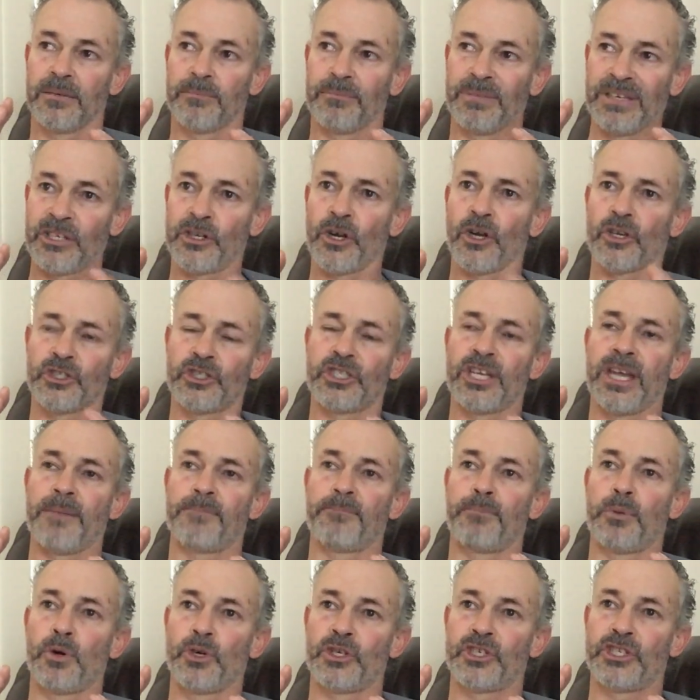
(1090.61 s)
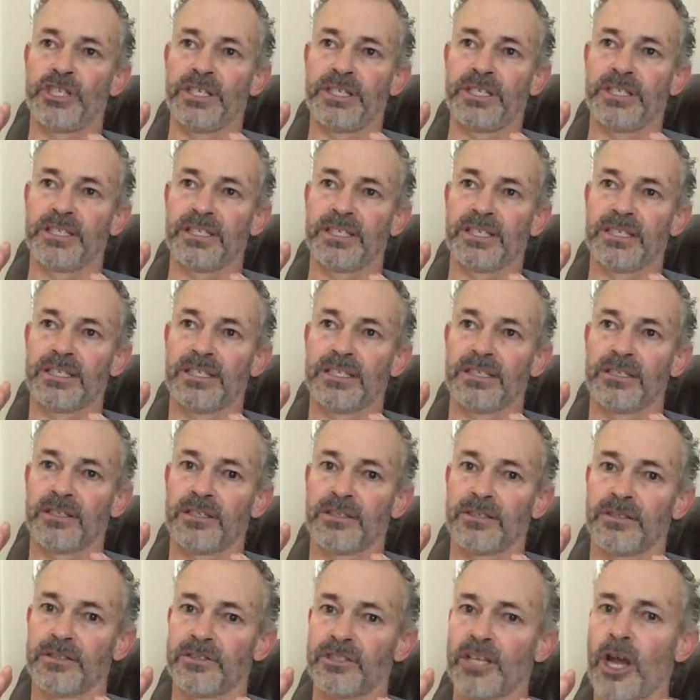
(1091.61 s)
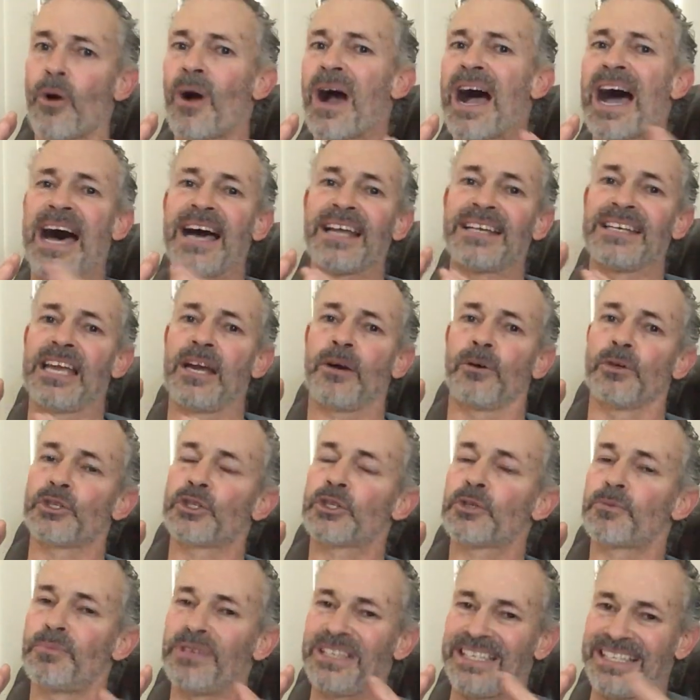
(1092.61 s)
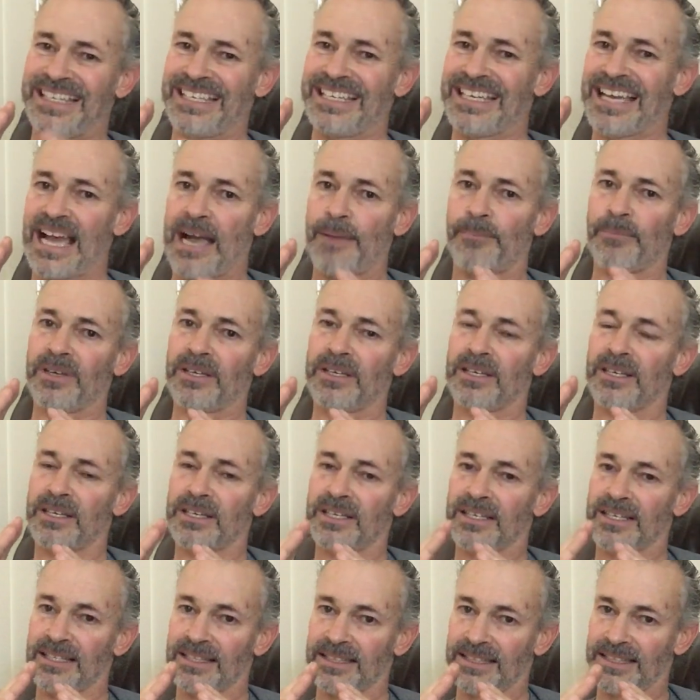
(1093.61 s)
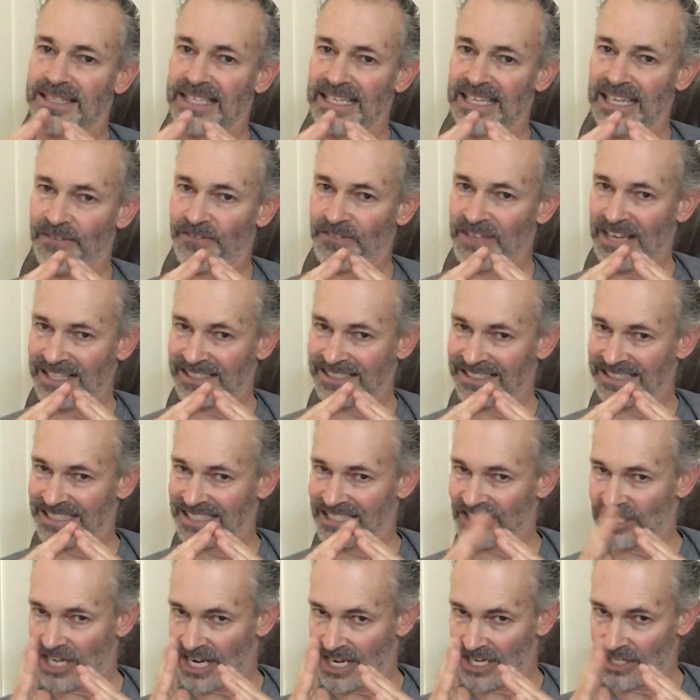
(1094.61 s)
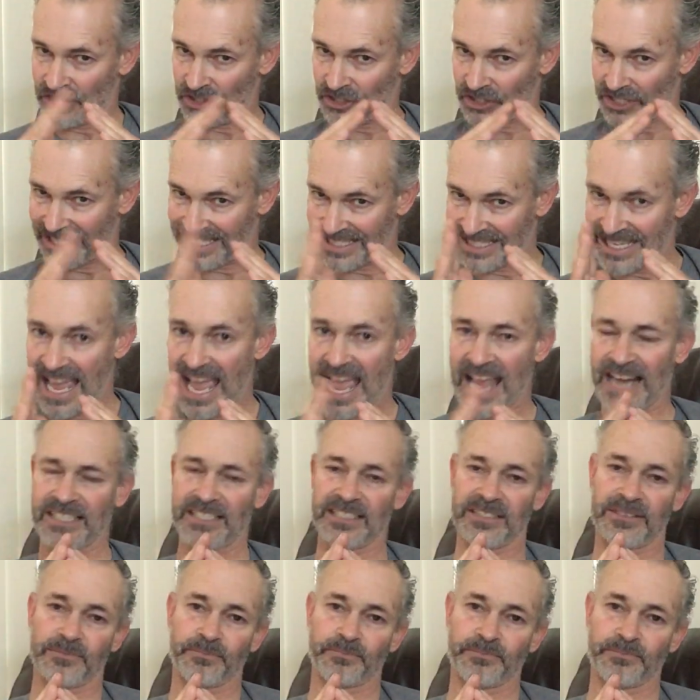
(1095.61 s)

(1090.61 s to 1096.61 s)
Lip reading: because they're pushing so hard now and speaking up, the left has to change their tact,